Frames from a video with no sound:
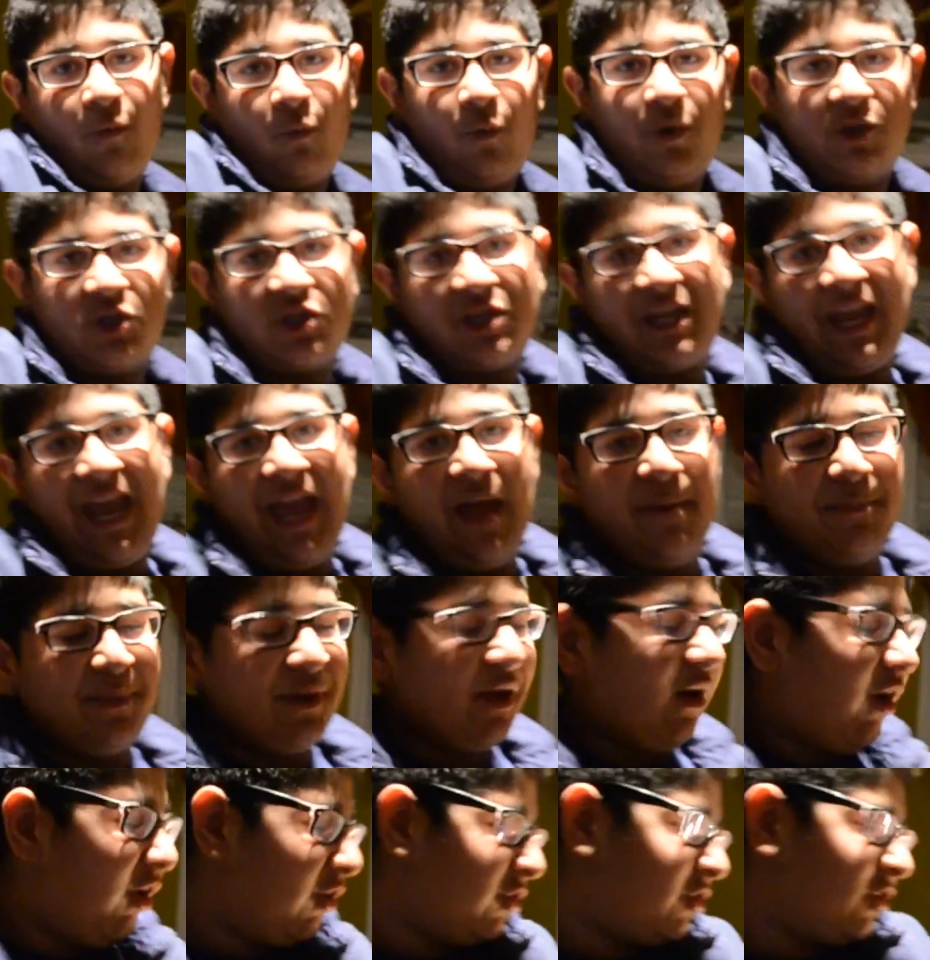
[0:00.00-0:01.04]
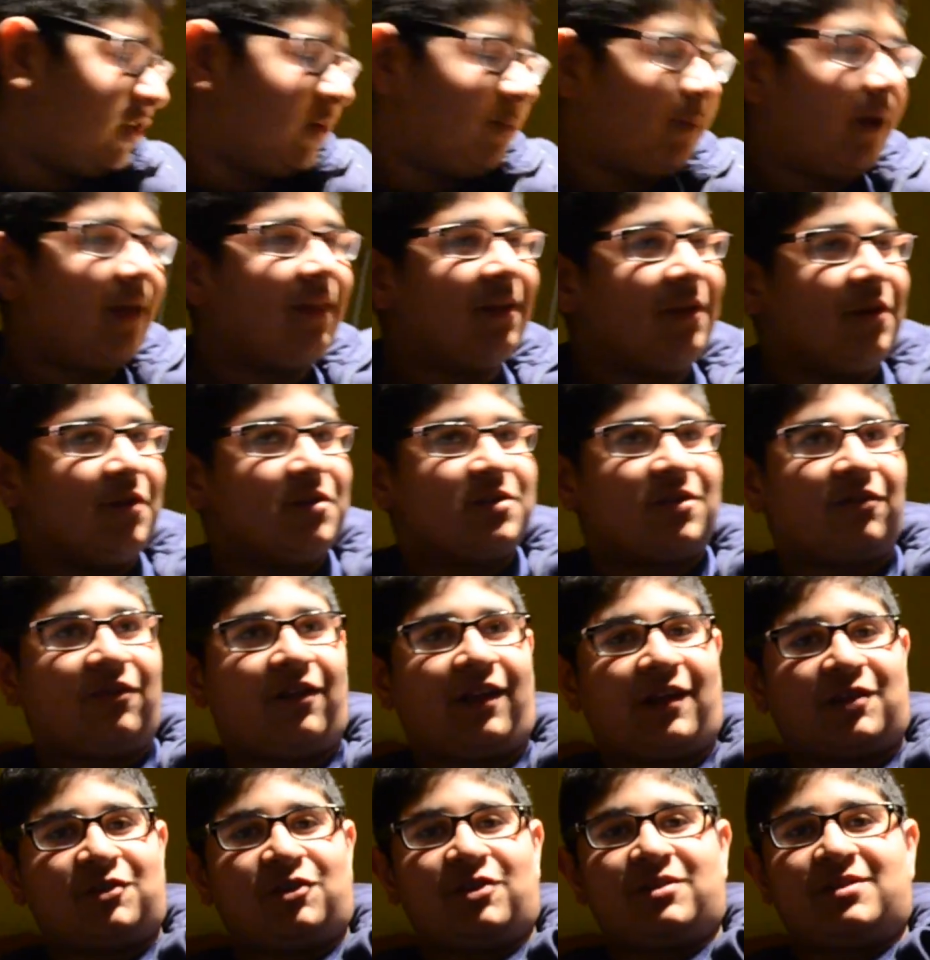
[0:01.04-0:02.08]
which can't be altered by the use of
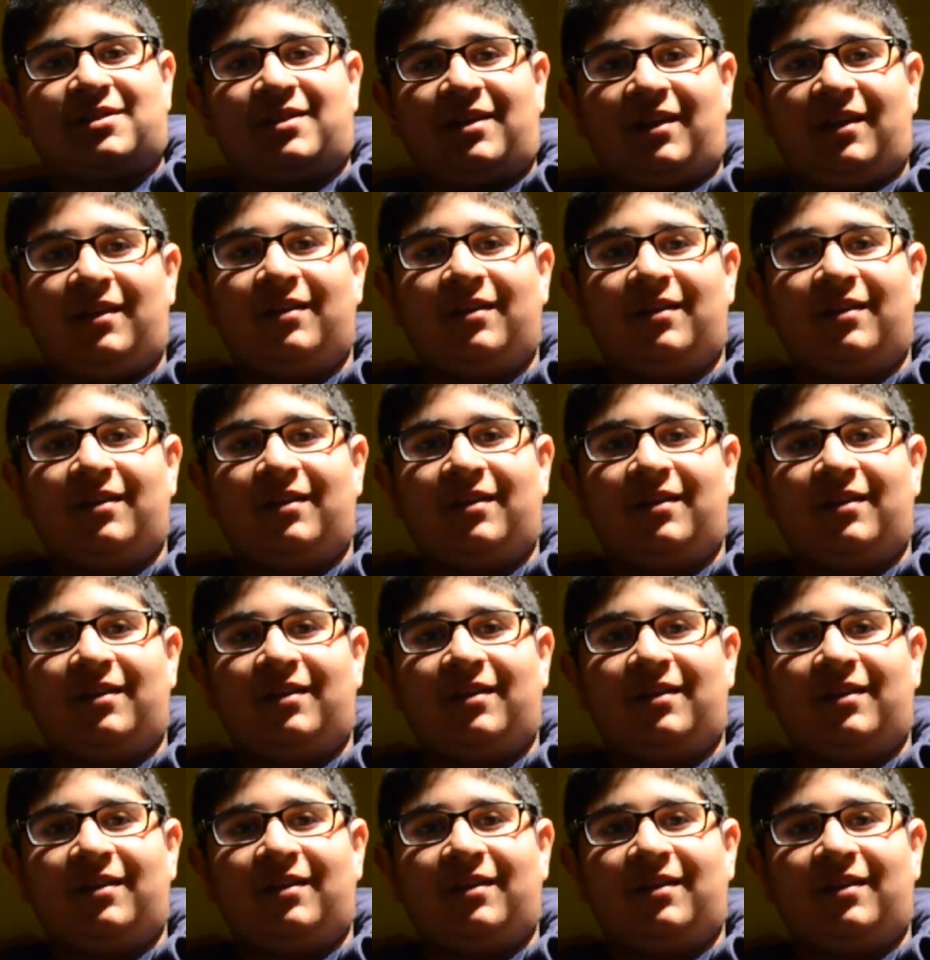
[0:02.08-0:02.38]
electricity.